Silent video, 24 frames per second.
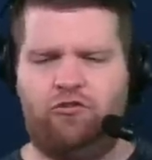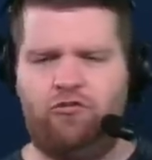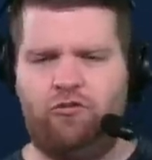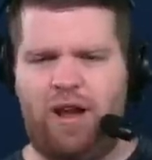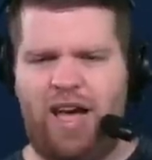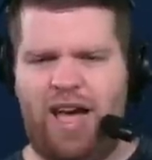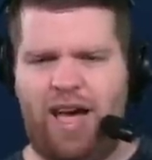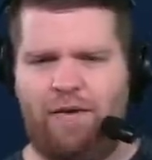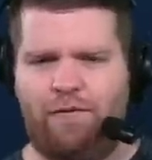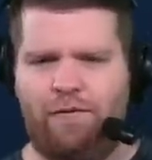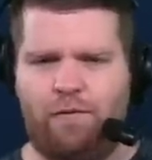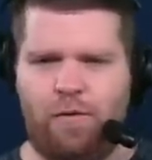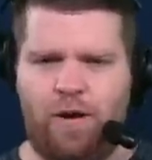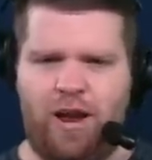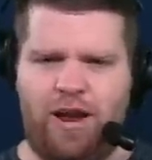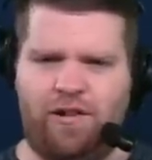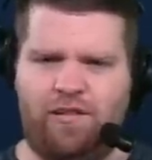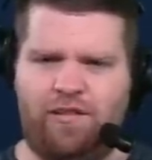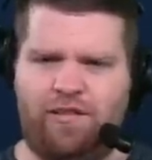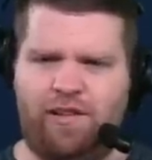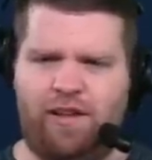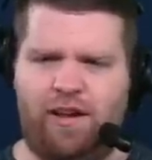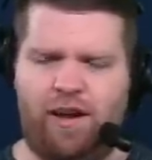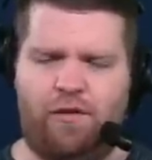draft, free
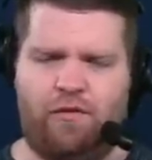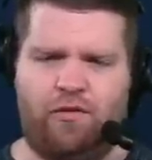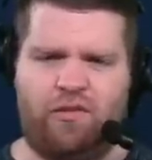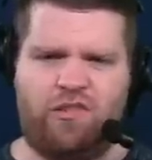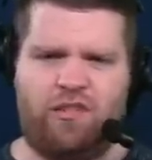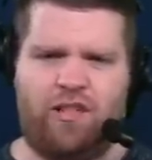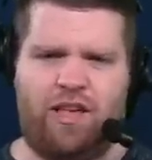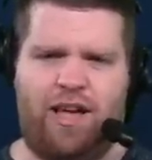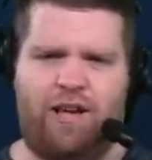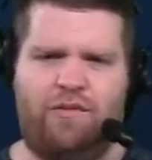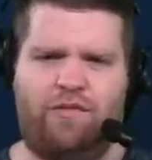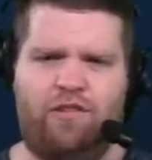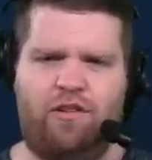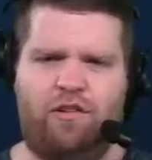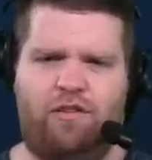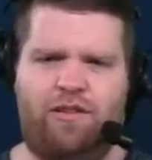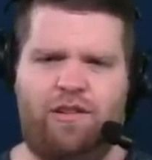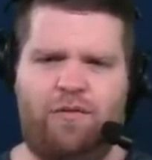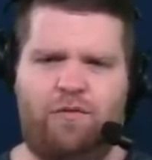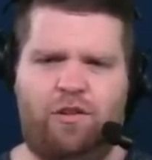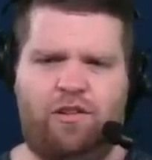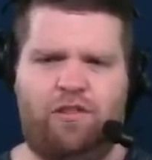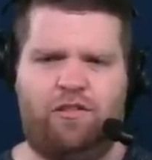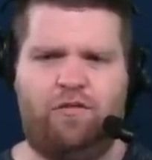agency coverage, live shows
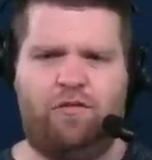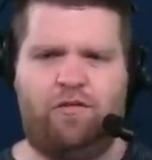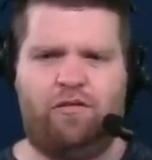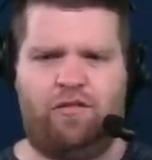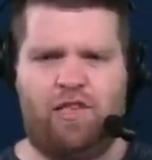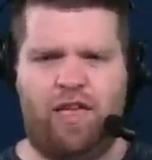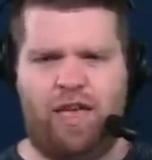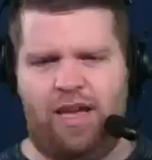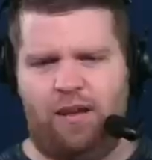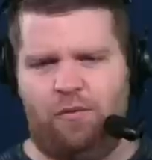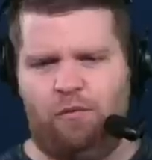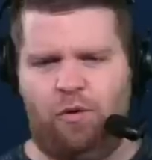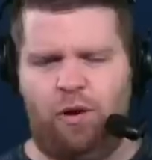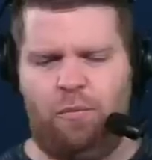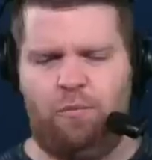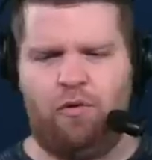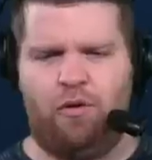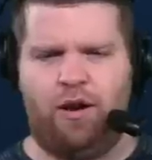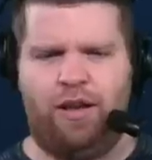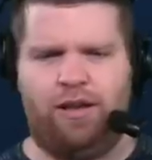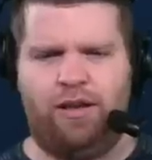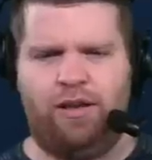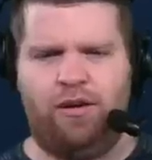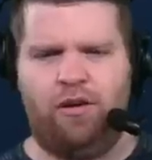every Tuesday, and when
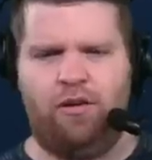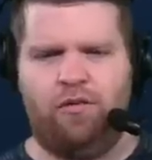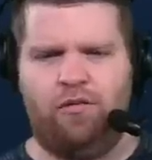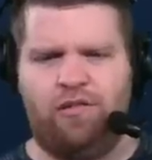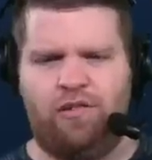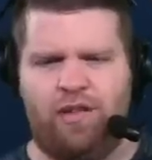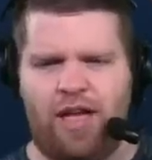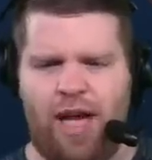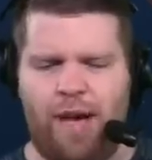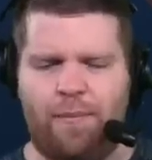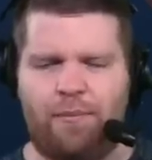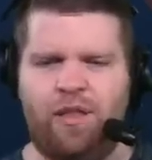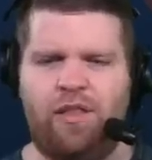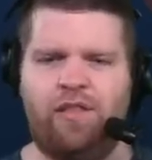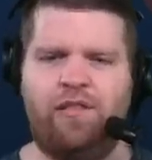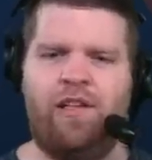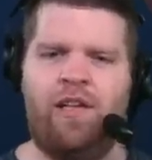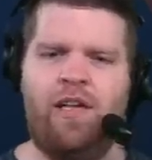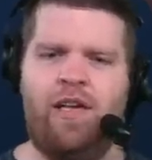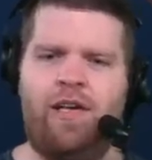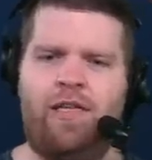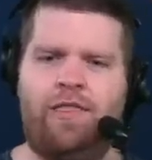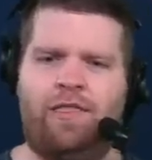breaking news happens,